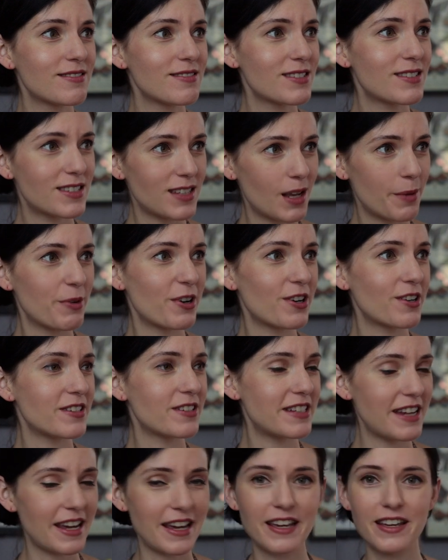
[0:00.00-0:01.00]
summer
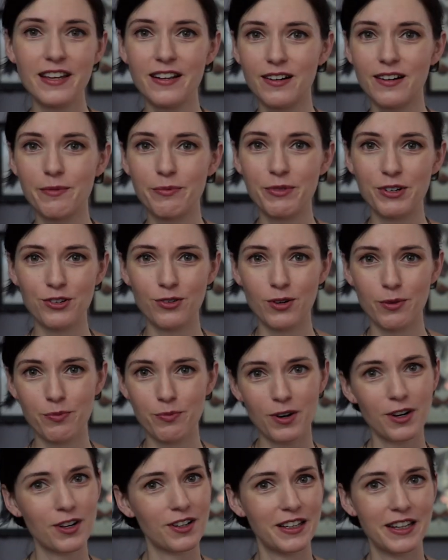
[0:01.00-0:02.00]
day here in Butterick,
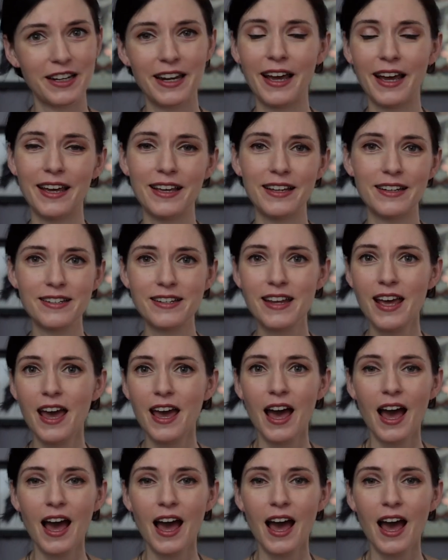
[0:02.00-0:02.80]
Brooklyn, and